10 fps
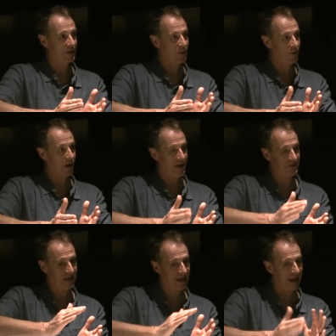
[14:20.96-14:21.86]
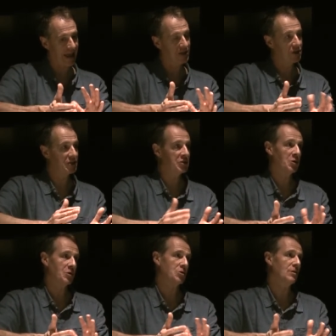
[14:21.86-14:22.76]
and having edges
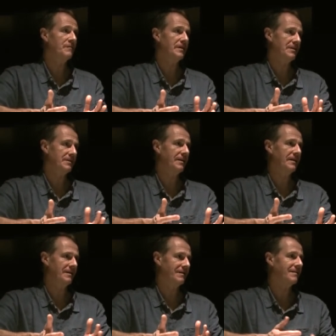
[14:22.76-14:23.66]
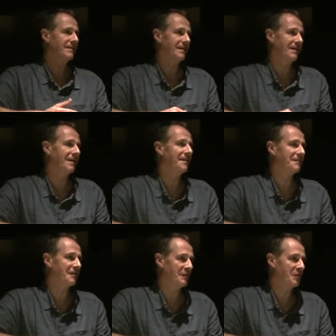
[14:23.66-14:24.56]
knocked off it, and
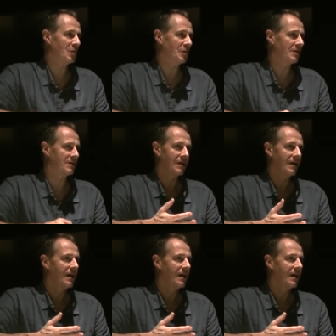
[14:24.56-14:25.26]
so forth. And,